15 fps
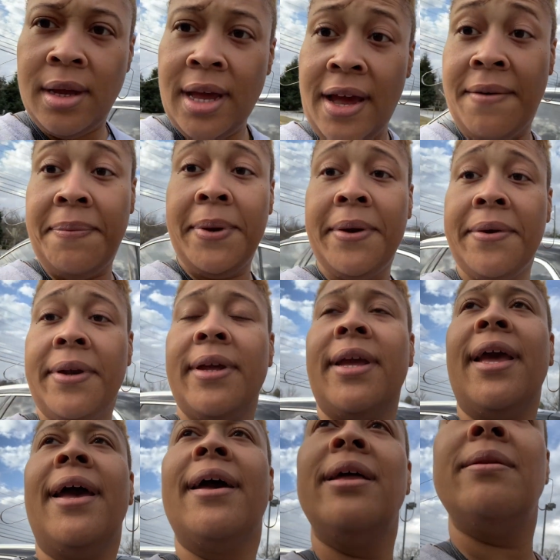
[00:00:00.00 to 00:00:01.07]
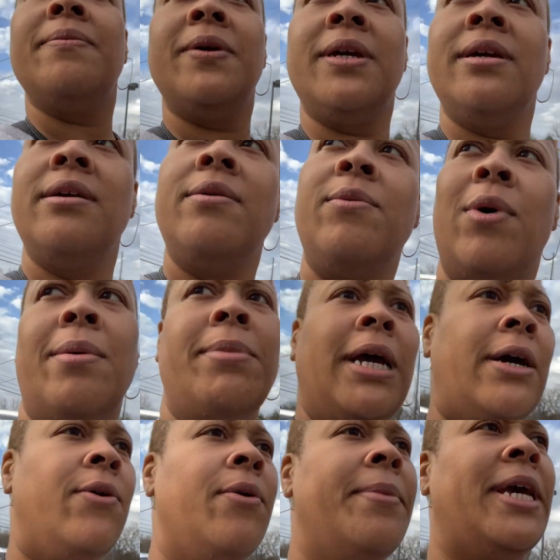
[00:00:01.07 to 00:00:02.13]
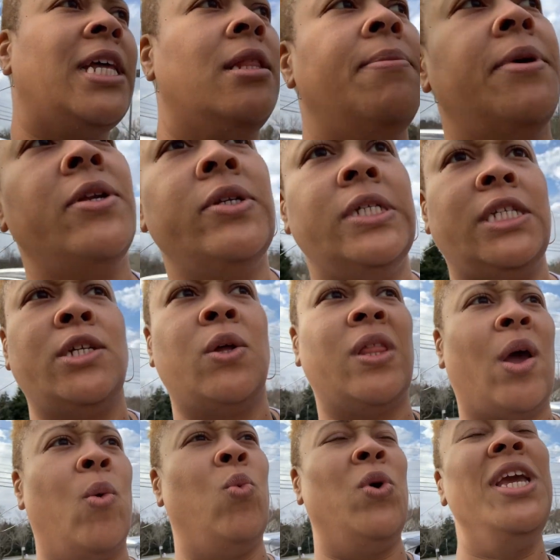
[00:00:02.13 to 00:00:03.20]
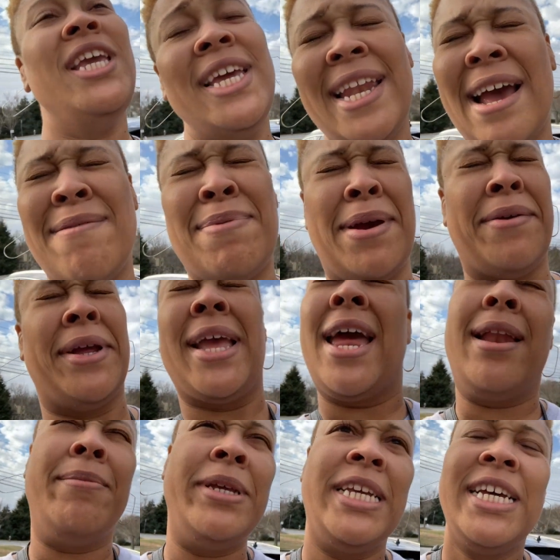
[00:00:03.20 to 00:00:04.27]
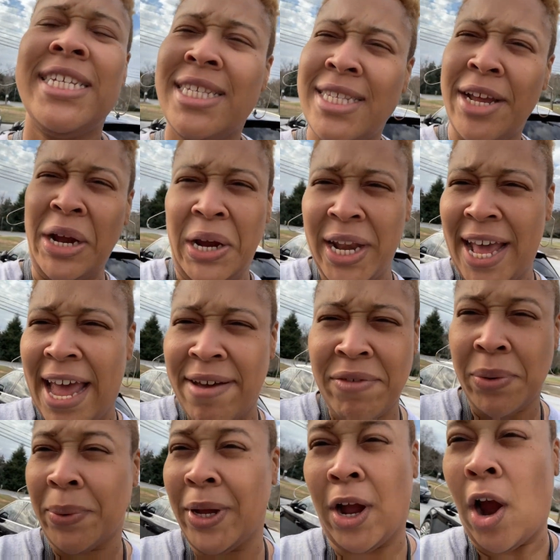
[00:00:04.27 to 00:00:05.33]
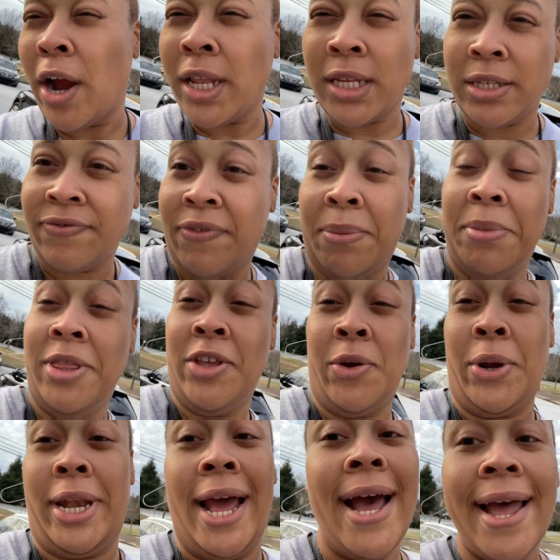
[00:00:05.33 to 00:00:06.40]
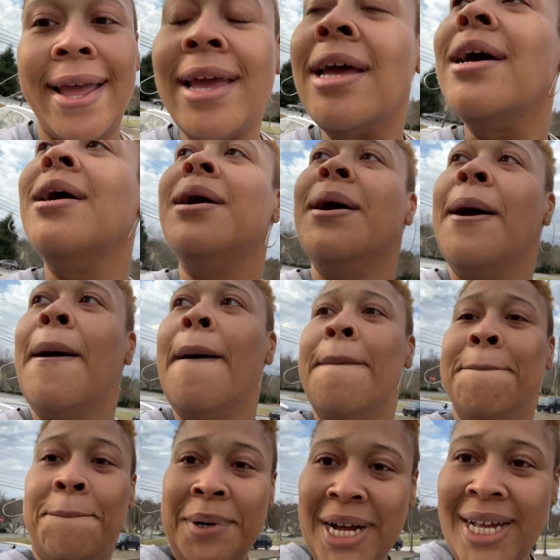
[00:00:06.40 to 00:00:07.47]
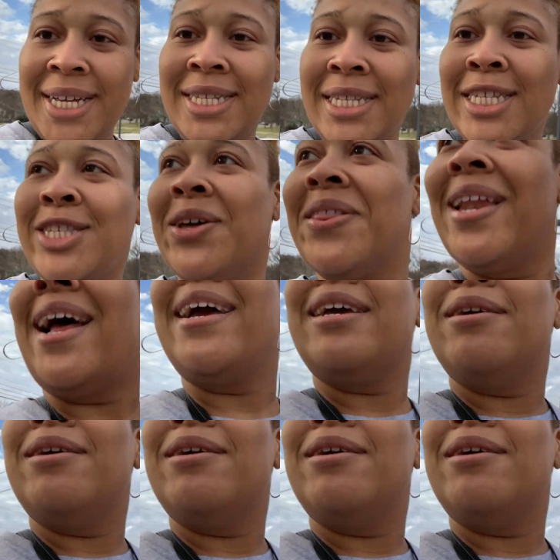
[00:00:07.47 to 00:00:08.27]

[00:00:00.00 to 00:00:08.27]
have Parent Academy. Well, I'm not going back in the building so that we can have Parent Academy, because they're gonna have it regardless if I'm in there or not, but so that I